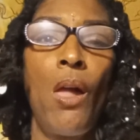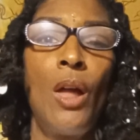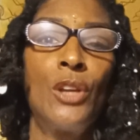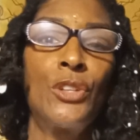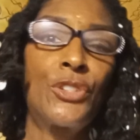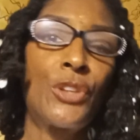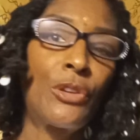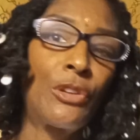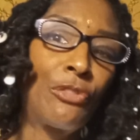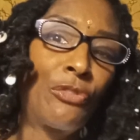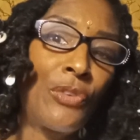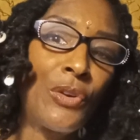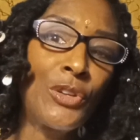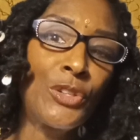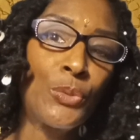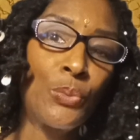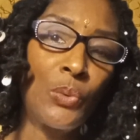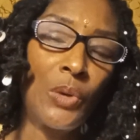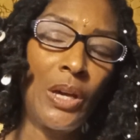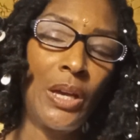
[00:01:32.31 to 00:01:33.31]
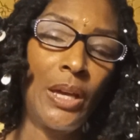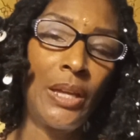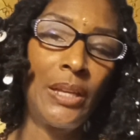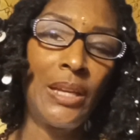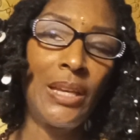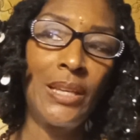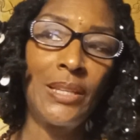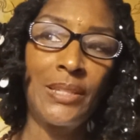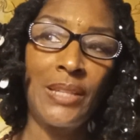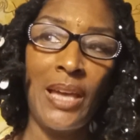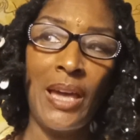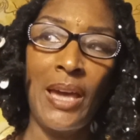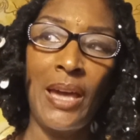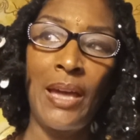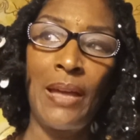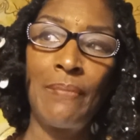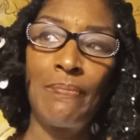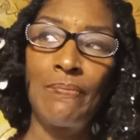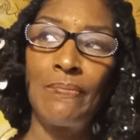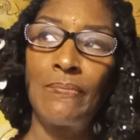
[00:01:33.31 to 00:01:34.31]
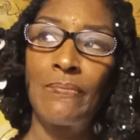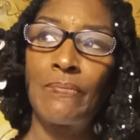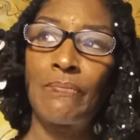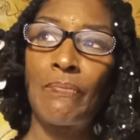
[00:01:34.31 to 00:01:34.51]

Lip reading: So the first one is that